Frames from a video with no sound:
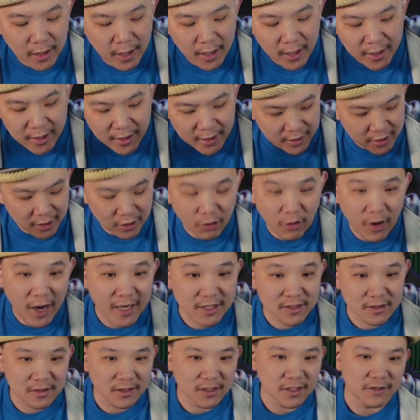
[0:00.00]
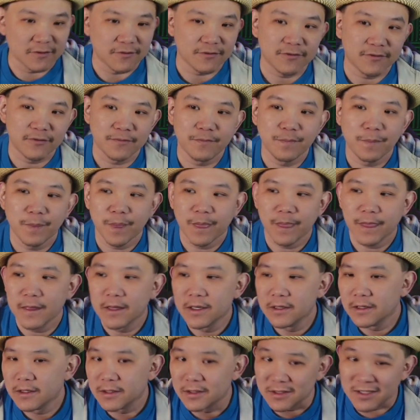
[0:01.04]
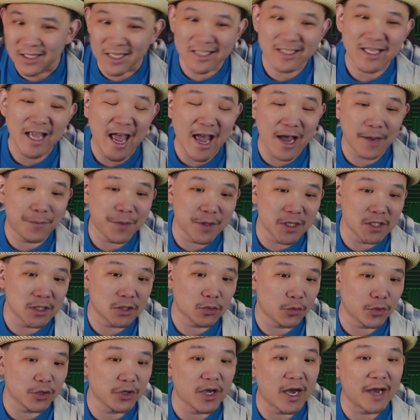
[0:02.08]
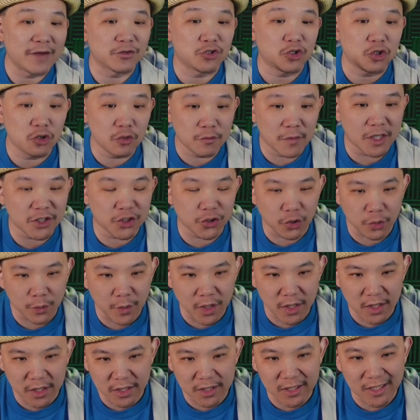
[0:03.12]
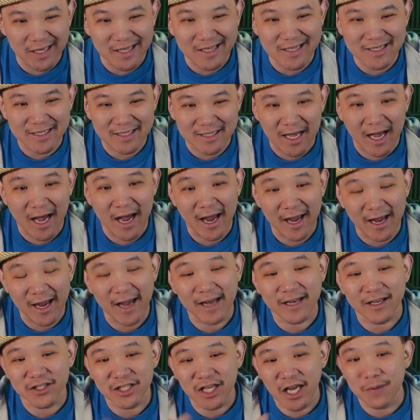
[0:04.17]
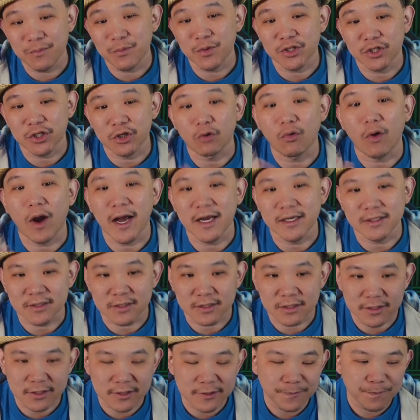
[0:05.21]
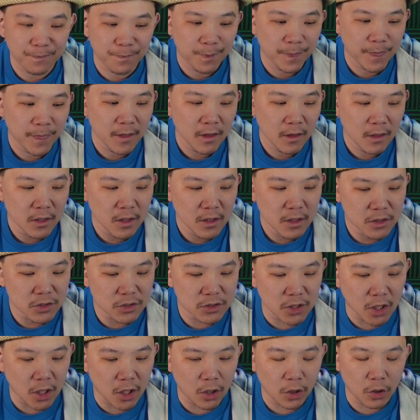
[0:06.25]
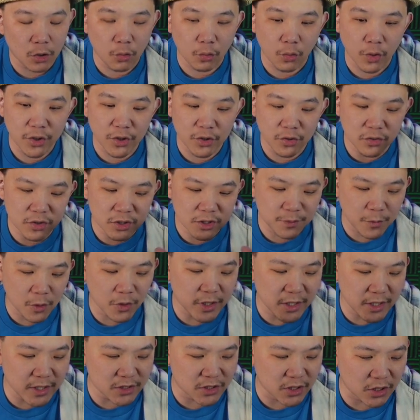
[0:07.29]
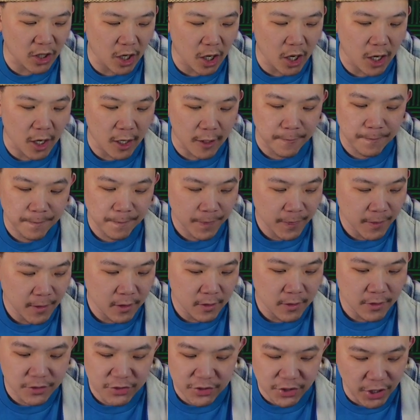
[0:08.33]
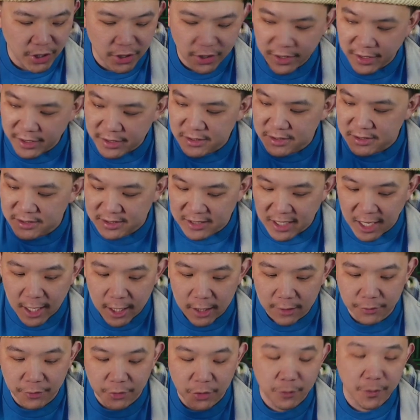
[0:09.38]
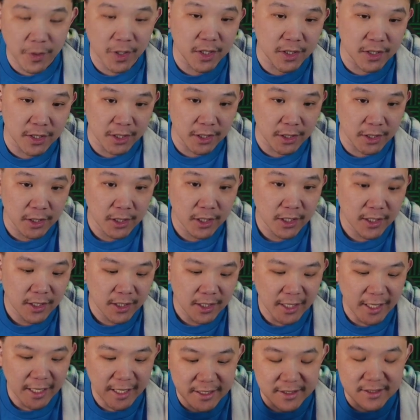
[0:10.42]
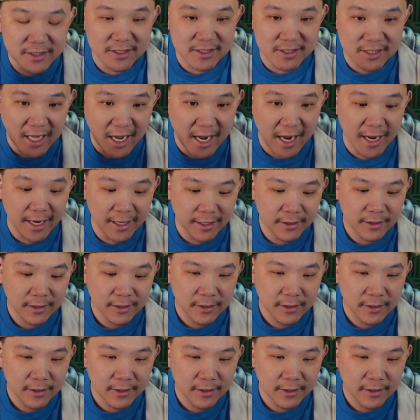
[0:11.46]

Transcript: uh, it cracks a leaf. This happens when you have too much humidity inside and the temperature rises. So when you're smoking a cigar, there is some humidity inside